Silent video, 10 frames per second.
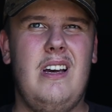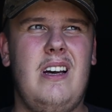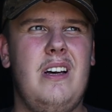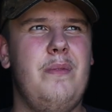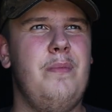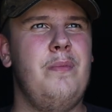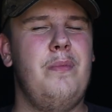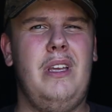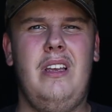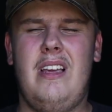
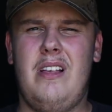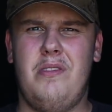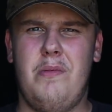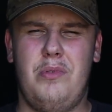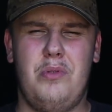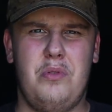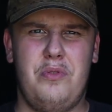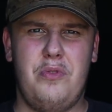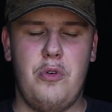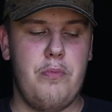we can get some
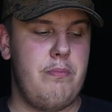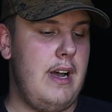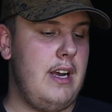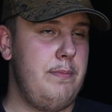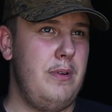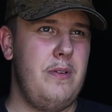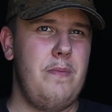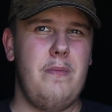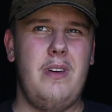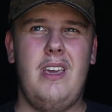sort of form back, but
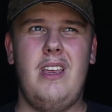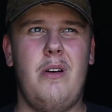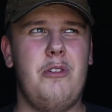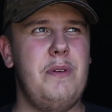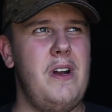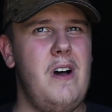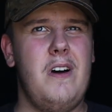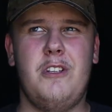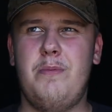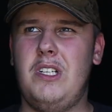you know, it's been
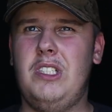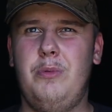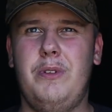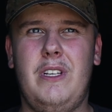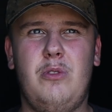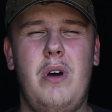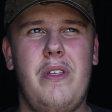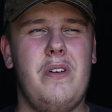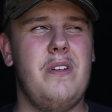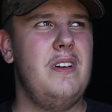hard, especially with this
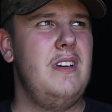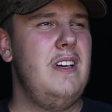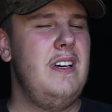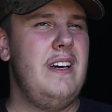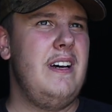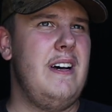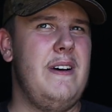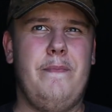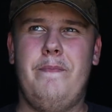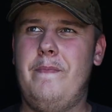weather.
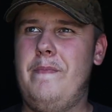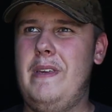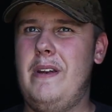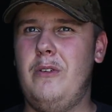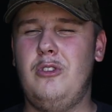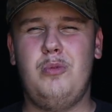You know,